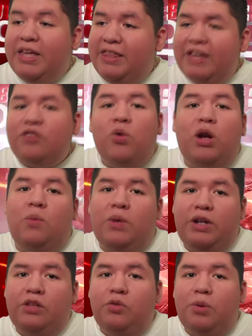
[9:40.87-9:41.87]
And that's what I
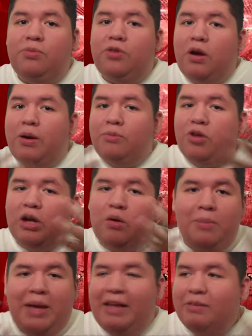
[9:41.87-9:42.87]
want to do. I'm sorry I'm talking
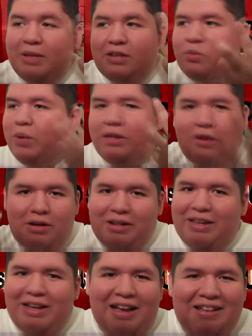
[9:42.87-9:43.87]
with my hands, but that's the way I talk like
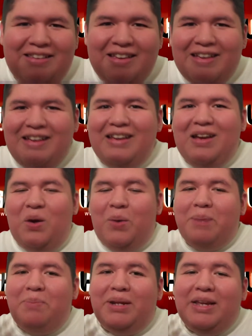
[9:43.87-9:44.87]
that, guys,
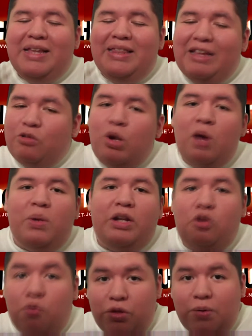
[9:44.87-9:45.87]
right? But that's what I want
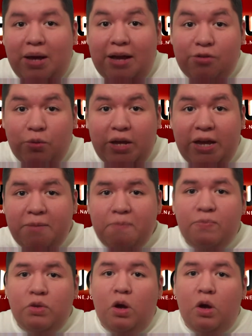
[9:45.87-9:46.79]
to do with you guys, okay?